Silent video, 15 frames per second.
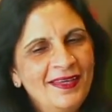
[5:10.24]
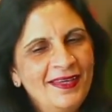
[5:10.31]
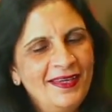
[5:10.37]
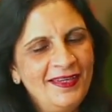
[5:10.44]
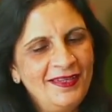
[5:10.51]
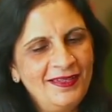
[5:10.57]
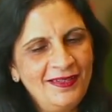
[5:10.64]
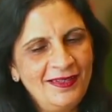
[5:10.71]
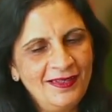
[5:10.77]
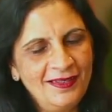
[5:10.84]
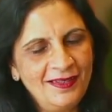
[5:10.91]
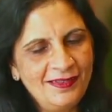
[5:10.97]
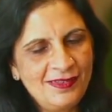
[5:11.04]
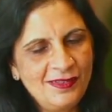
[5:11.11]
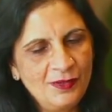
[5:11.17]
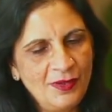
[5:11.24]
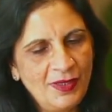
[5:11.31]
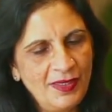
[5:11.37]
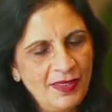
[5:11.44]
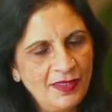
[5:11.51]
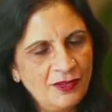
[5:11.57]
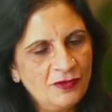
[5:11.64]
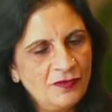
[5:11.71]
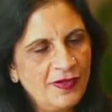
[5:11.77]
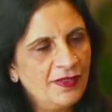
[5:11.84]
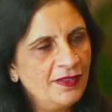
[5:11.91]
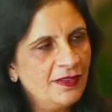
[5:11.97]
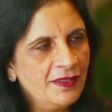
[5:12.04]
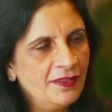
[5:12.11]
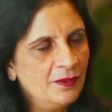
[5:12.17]
And so I had to
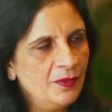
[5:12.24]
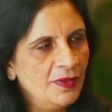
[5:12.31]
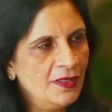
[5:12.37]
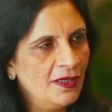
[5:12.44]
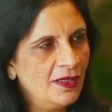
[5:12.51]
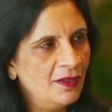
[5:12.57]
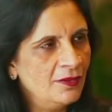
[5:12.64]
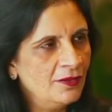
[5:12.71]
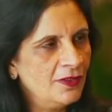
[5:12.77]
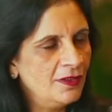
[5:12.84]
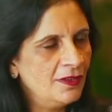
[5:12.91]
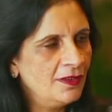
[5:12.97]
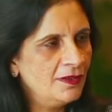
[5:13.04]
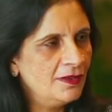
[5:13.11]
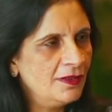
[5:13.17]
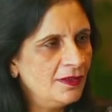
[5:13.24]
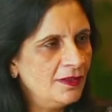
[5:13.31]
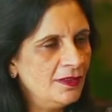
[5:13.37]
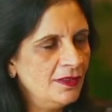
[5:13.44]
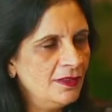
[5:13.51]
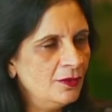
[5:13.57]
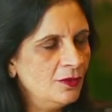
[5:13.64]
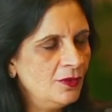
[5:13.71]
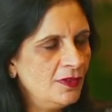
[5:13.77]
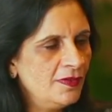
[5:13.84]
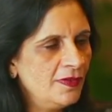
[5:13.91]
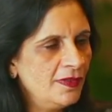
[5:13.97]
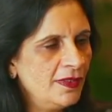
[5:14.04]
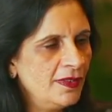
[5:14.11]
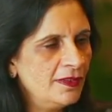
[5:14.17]
find another way out, and the only
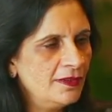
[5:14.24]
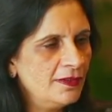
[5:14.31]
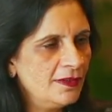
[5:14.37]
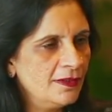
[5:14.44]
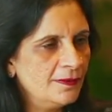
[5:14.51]
thing that